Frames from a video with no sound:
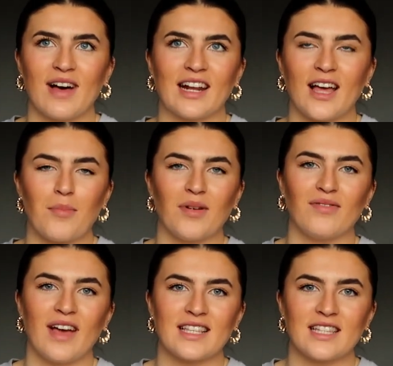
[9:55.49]
I've had a couple
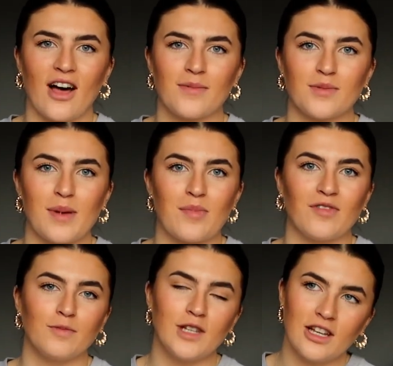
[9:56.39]
of FaceTimes with
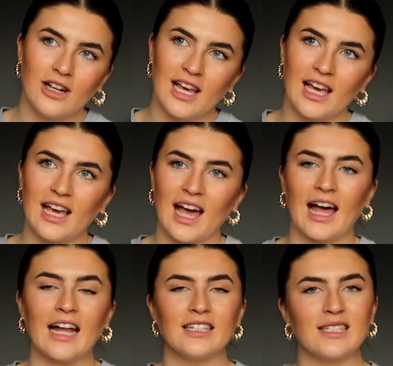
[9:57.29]
people from uni
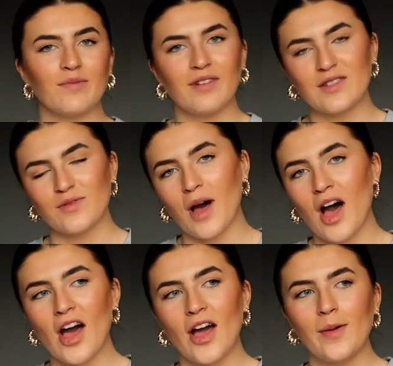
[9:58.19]
and some friends from
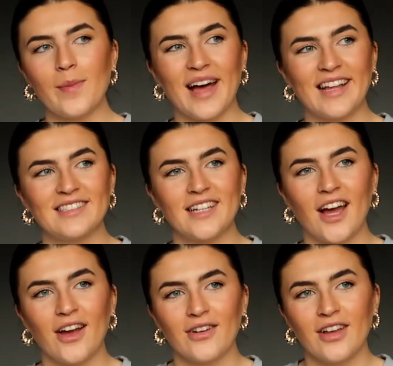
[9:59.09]
home, and
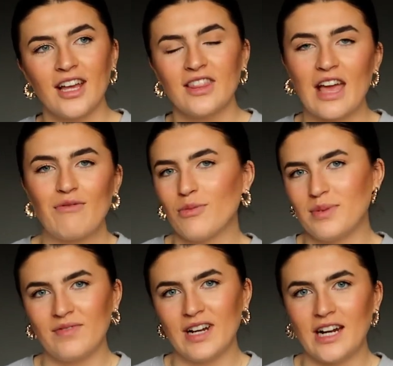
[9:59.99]
so they've all
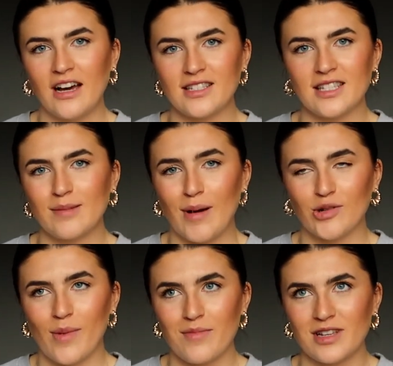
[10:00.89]
been really nice and
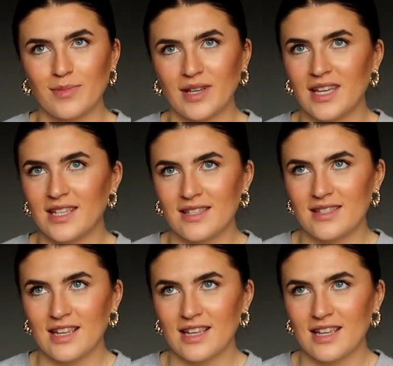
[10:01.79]
special memories because